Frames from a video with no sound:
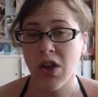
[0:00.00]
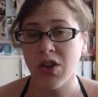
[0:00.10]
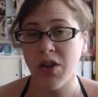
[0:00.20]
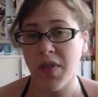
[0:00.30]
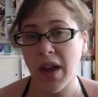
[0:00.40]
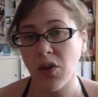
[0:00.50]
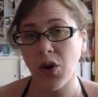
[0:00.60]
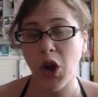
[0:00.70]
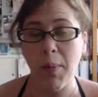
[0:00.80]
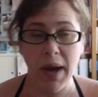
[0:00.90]
So you've then got
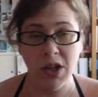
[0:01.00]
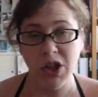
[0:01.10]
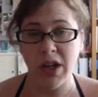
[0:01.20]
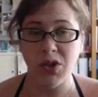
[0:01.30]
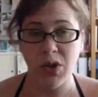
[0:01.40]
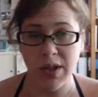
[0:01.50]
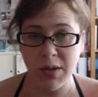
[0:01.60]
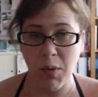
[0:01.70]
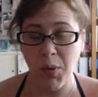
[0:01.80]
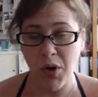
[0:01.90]
to go back and change your
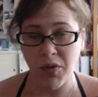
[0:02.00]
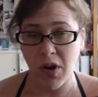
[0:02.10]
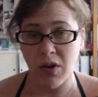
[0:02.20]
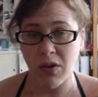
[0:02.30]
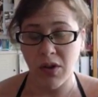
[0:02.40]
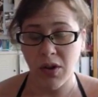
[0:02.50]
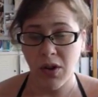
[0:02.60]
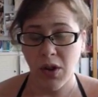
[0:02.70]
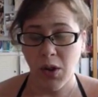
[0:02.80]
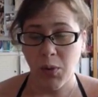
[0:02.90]
customer profile,
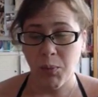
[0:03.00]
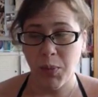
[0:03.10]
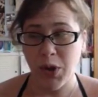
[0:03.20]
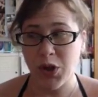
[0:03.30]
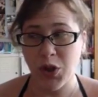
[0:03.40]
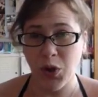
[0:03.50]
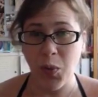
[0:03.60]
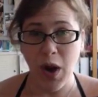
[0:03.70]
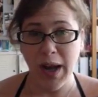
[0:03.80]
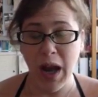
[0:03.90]
because you've got to
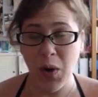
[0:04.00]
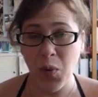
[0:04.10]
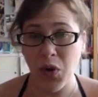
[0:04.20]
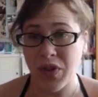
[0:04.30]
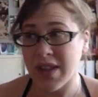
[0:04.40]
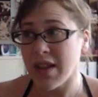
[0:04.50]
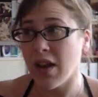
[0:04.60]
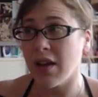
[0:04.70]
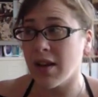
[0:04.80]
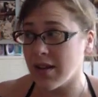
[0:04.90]
work out what this
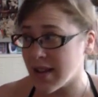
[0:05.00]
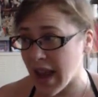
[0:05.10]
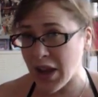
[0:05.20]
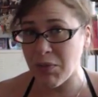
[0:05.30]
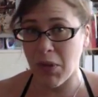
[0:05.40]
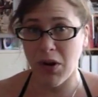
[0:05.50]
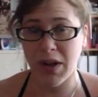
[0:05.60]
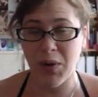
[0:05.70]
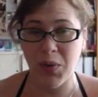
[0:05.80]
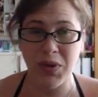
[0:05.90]
second
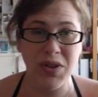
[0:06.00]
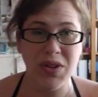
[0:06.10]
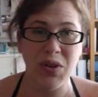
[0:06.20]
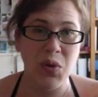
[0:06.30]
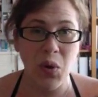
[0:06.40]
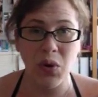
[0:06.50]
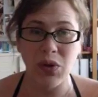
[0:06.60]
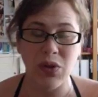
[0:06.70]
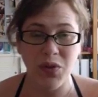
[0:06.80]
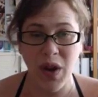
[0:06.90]
market wants, not
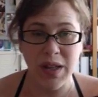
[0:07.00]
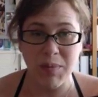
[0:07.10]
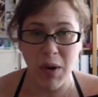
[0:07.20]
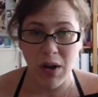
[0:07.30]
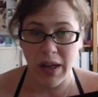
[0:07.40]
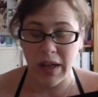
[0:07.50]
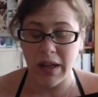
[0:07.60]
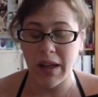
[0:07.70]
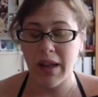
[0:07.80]
the first market.